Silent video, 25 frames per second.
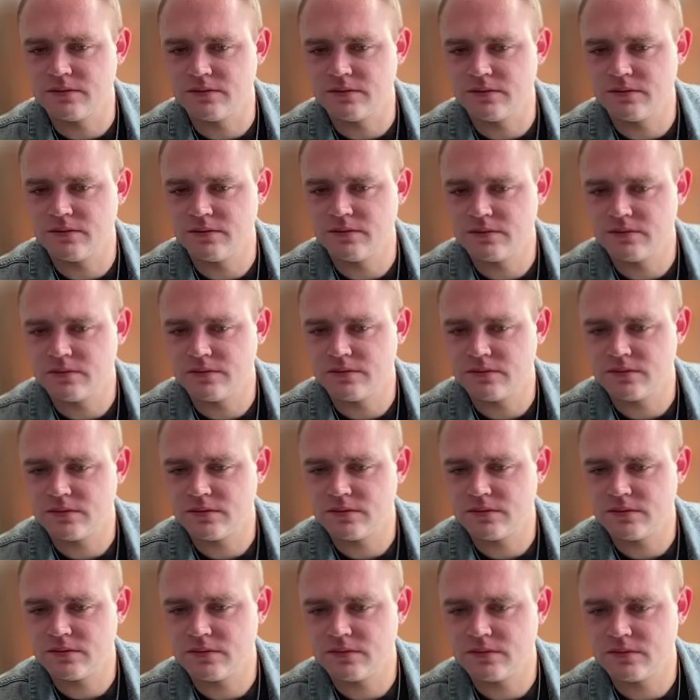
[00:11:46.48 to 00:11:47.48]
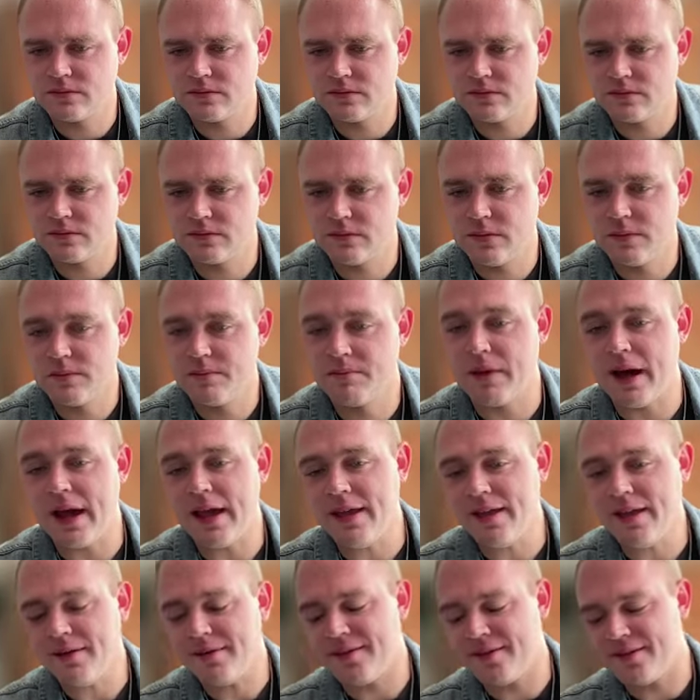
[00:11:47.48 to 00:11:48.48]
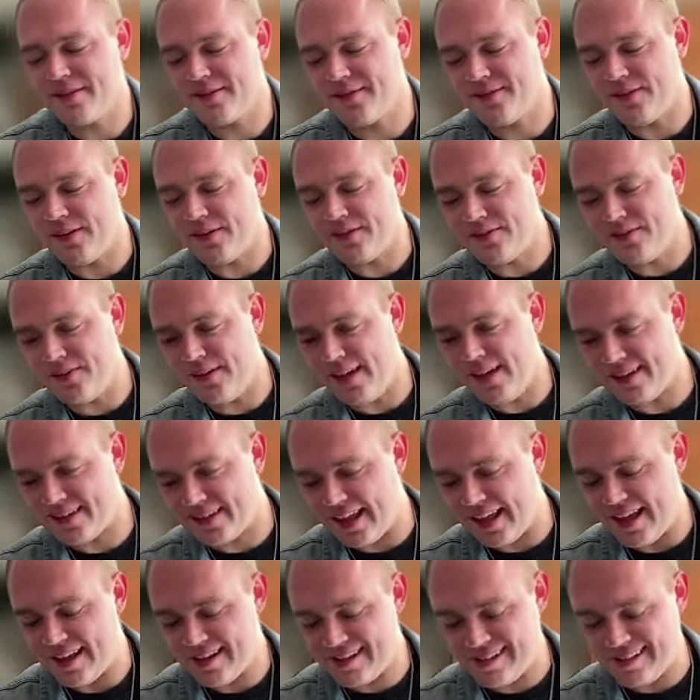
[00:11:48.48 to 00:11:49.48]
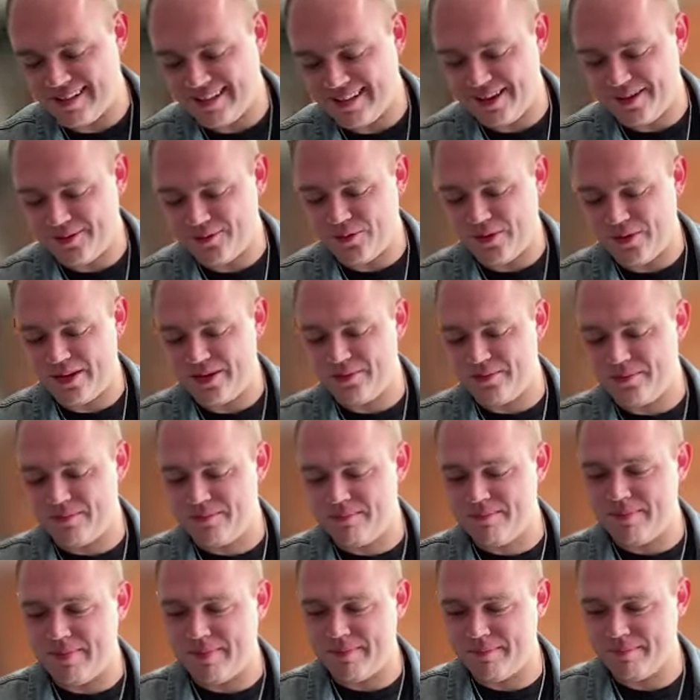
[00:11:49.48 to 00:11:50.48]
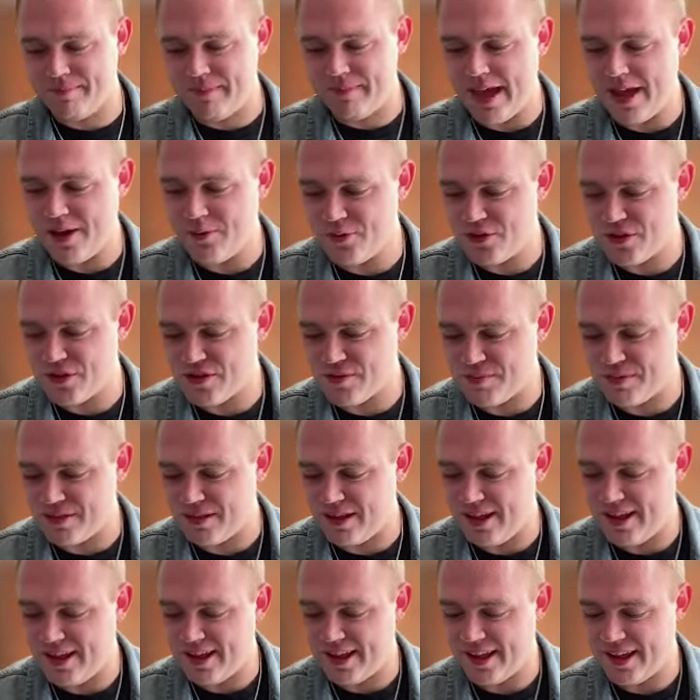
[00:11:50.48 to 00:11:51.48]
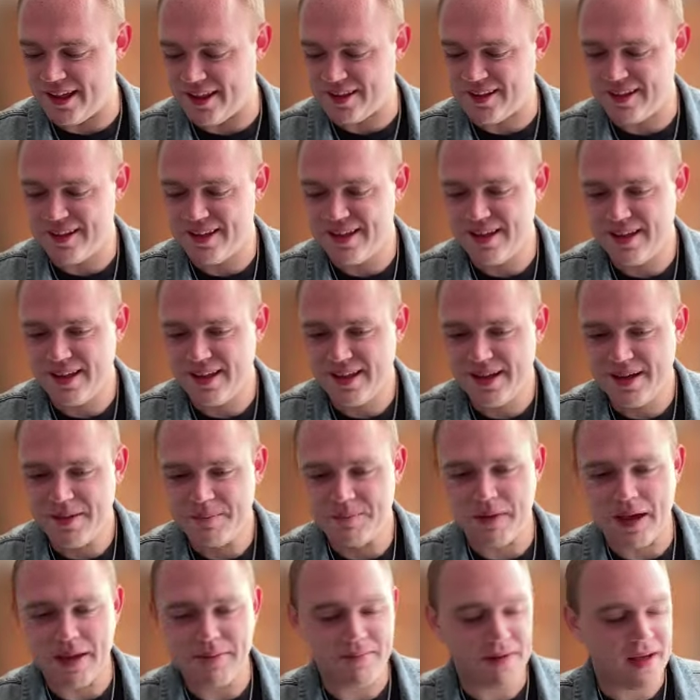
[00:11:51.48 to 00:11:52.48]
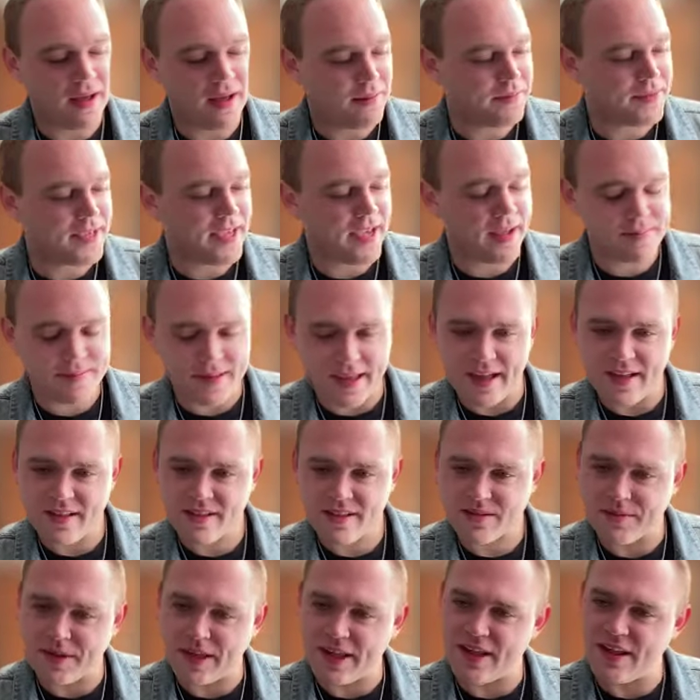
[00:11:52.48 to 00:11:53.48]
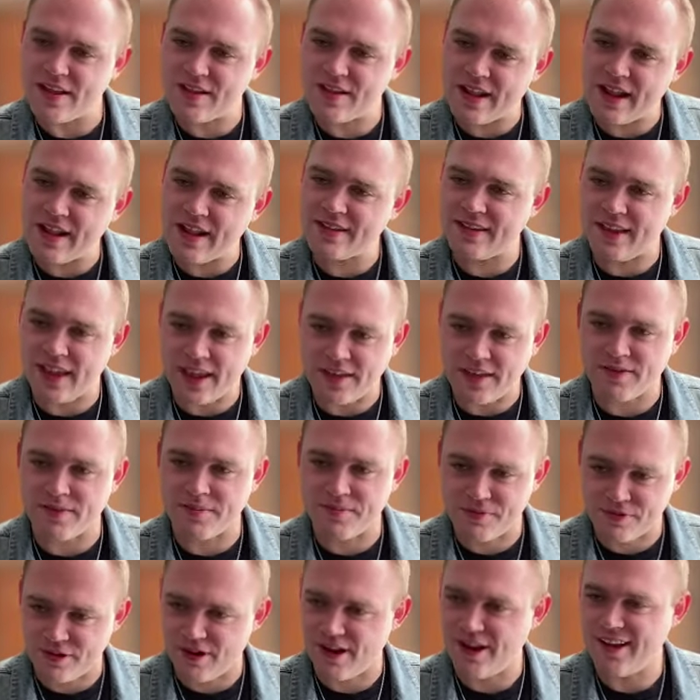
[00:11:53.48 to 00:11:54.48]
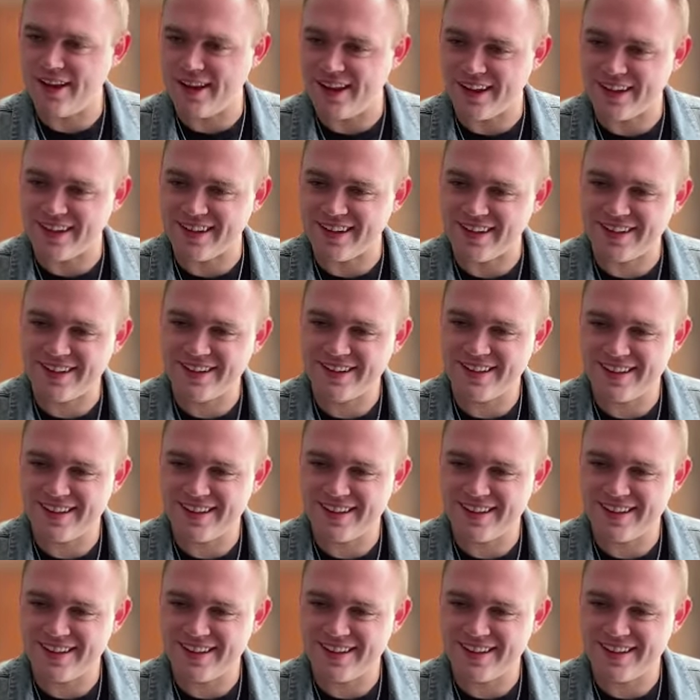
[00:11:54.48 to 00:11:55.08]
Um, and then um, my fun fact actually, when Matt was playing, my mom kept asking me, "Is that David Bryan?"